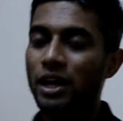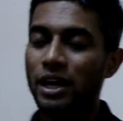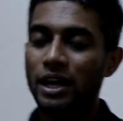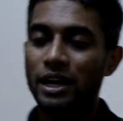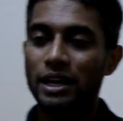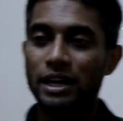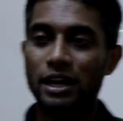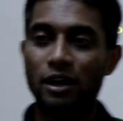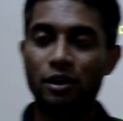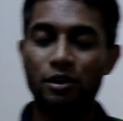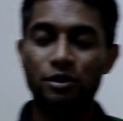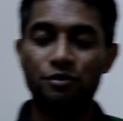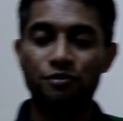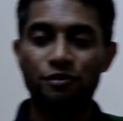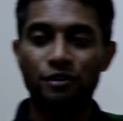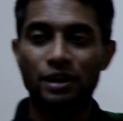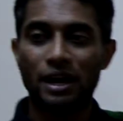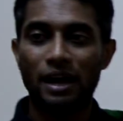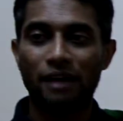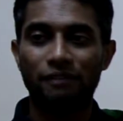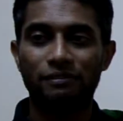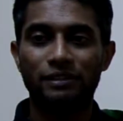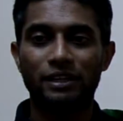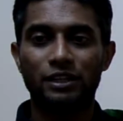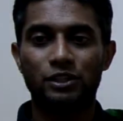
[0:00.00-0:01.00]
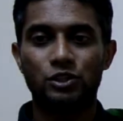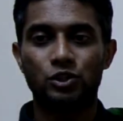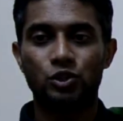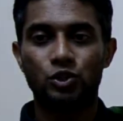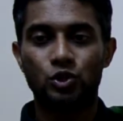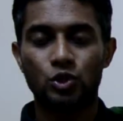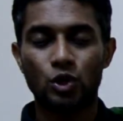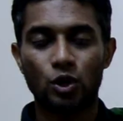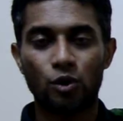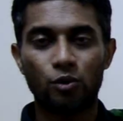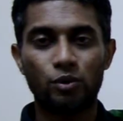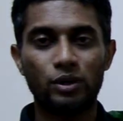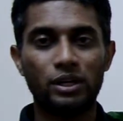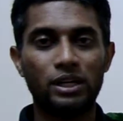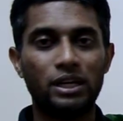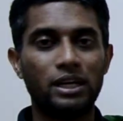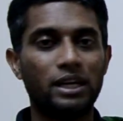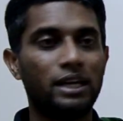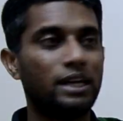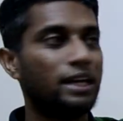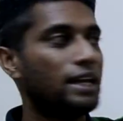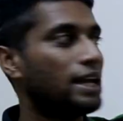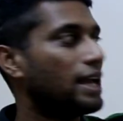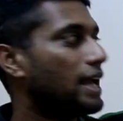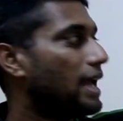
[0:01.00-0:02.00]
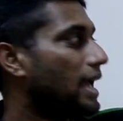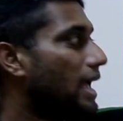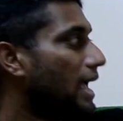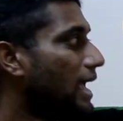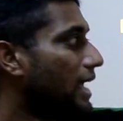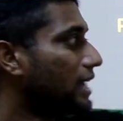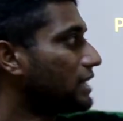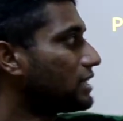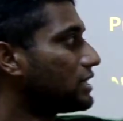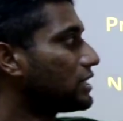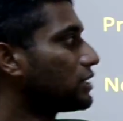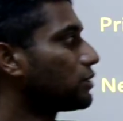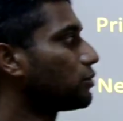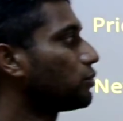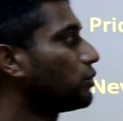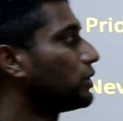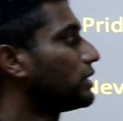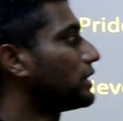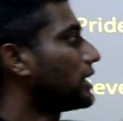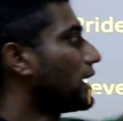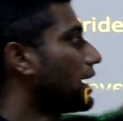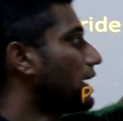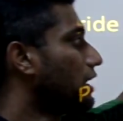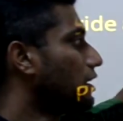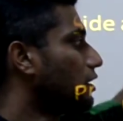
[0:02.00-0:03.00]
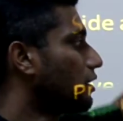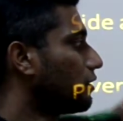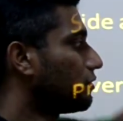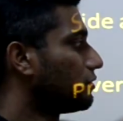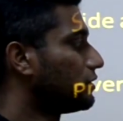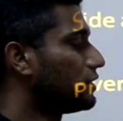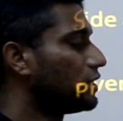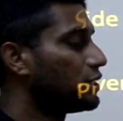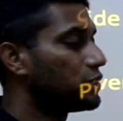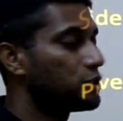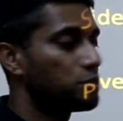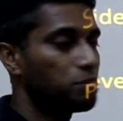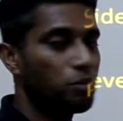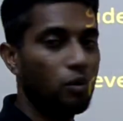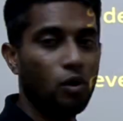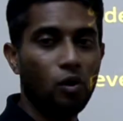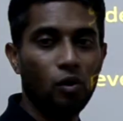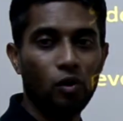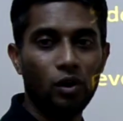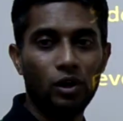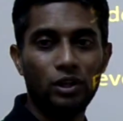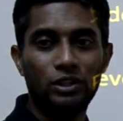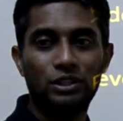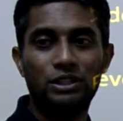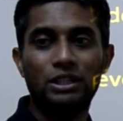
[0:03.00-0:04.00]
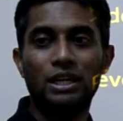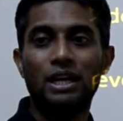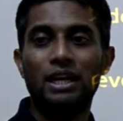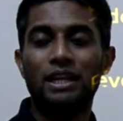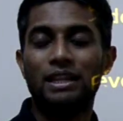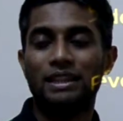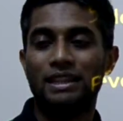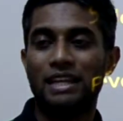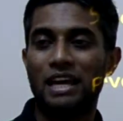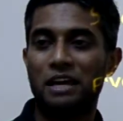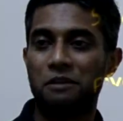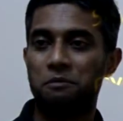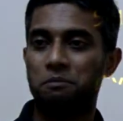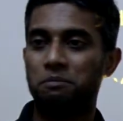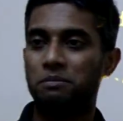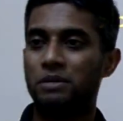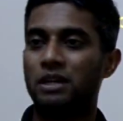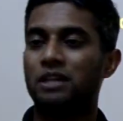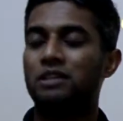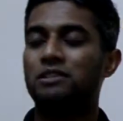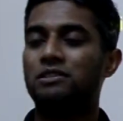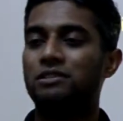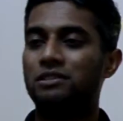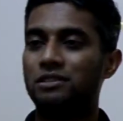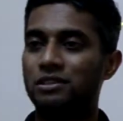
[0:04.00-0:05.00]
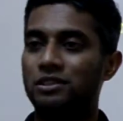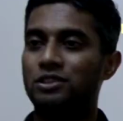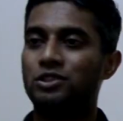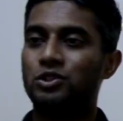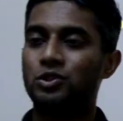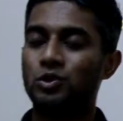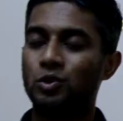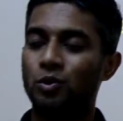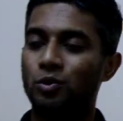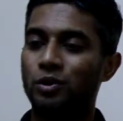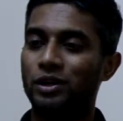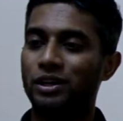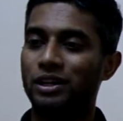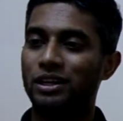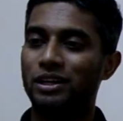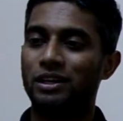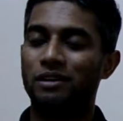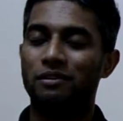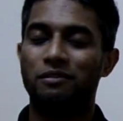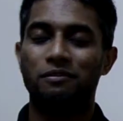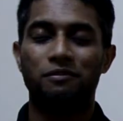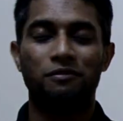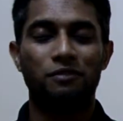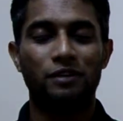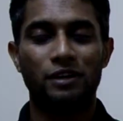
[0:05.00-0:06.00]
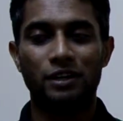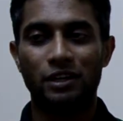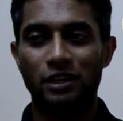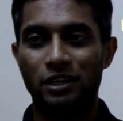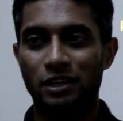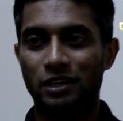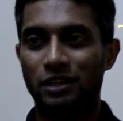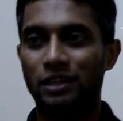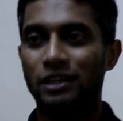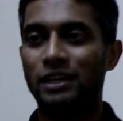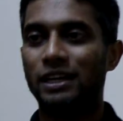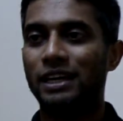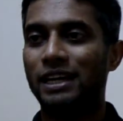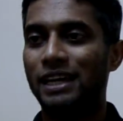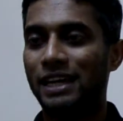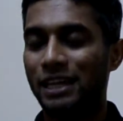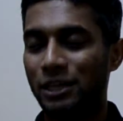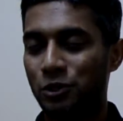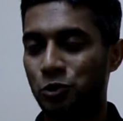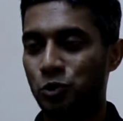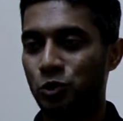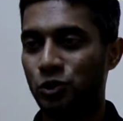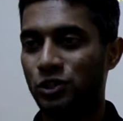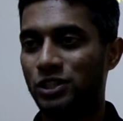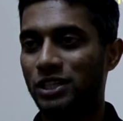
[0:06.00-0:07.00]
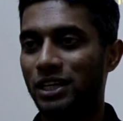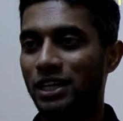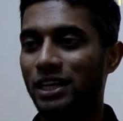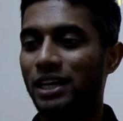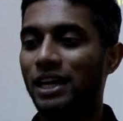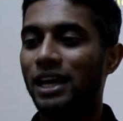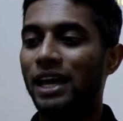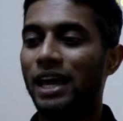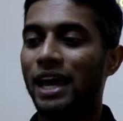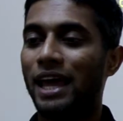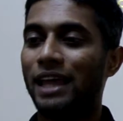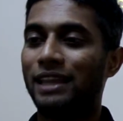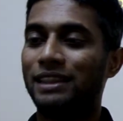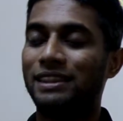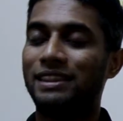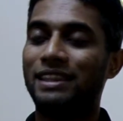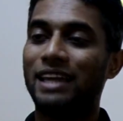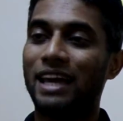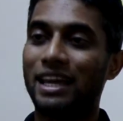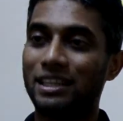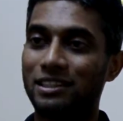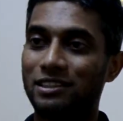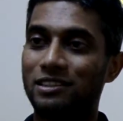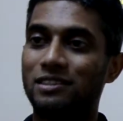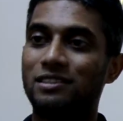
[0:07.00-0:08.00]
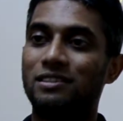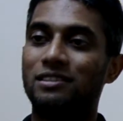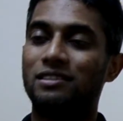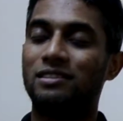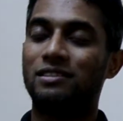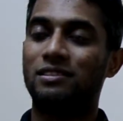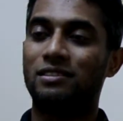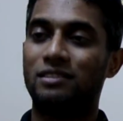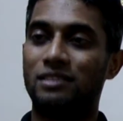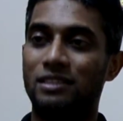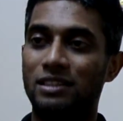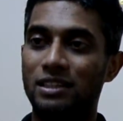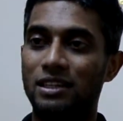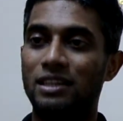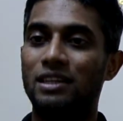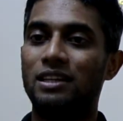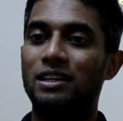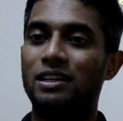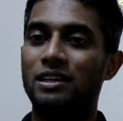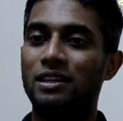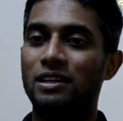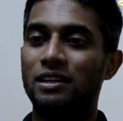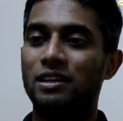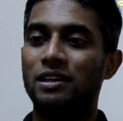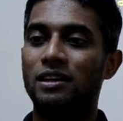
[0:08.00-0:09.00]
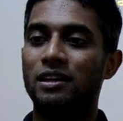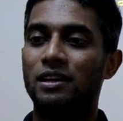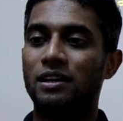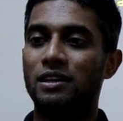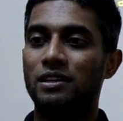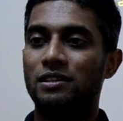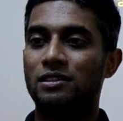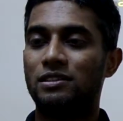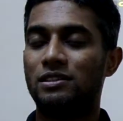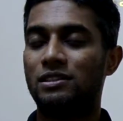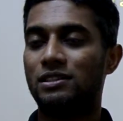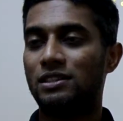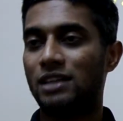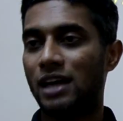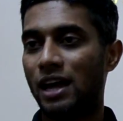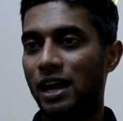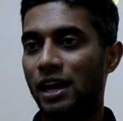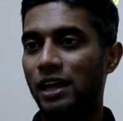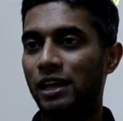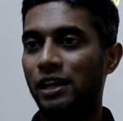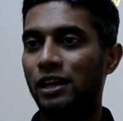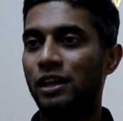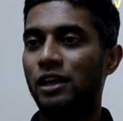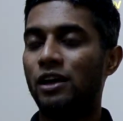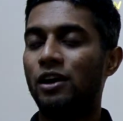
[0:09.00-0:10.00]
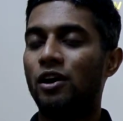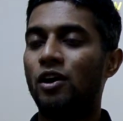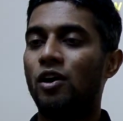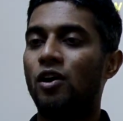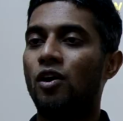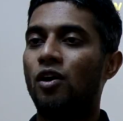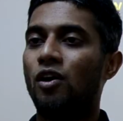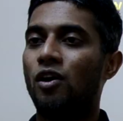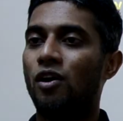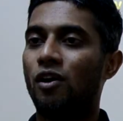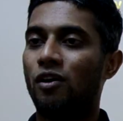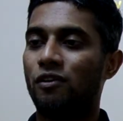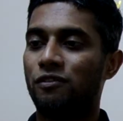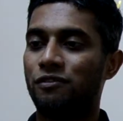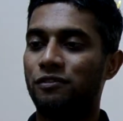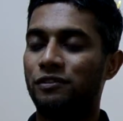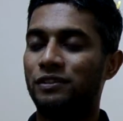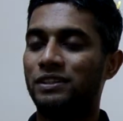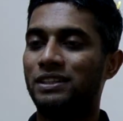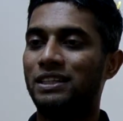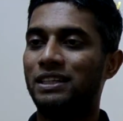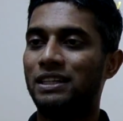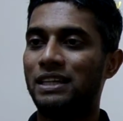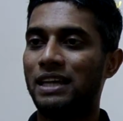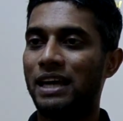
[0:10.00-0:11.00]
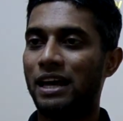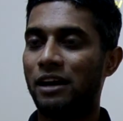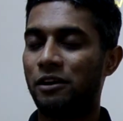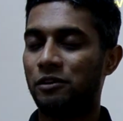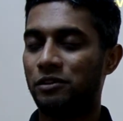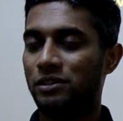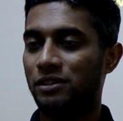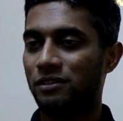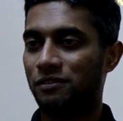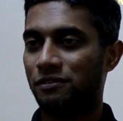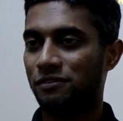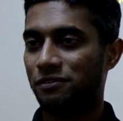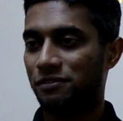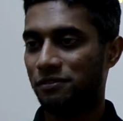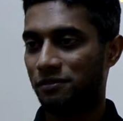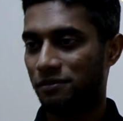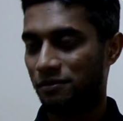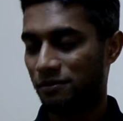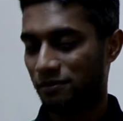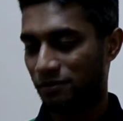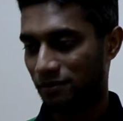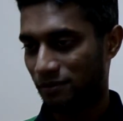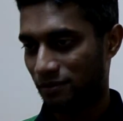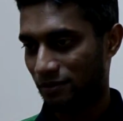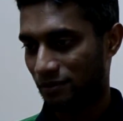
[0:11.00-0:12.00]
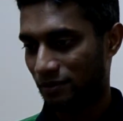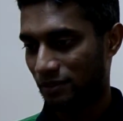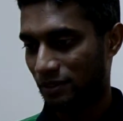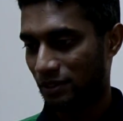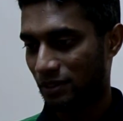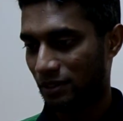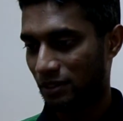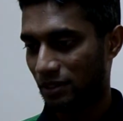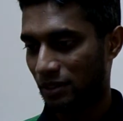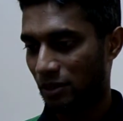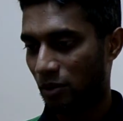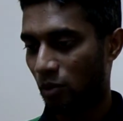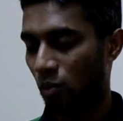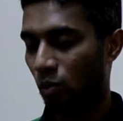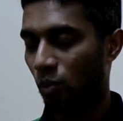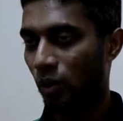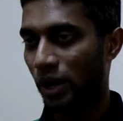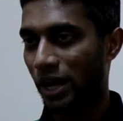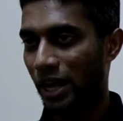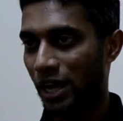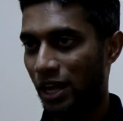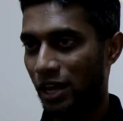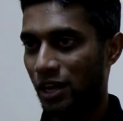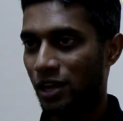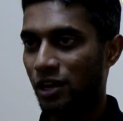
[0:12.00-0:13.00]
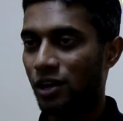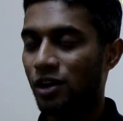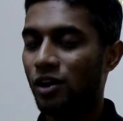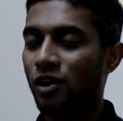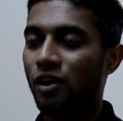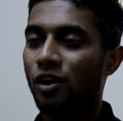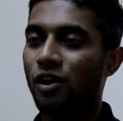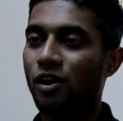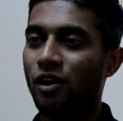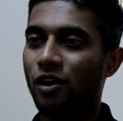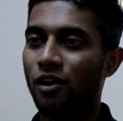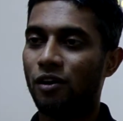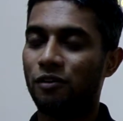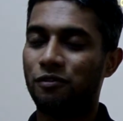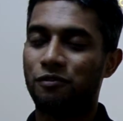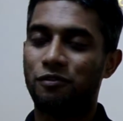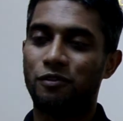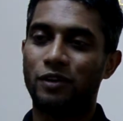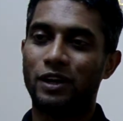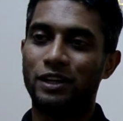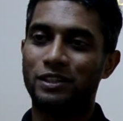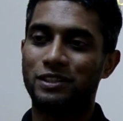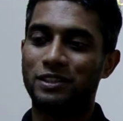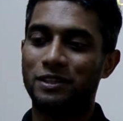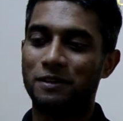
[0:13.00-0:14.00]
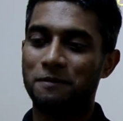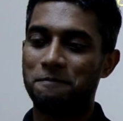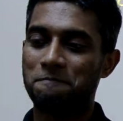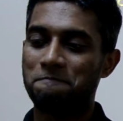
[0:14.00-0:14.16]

now if you have that story ending with any of these morals, that makes this story very interesting. And that's the style of the narrative way of writing.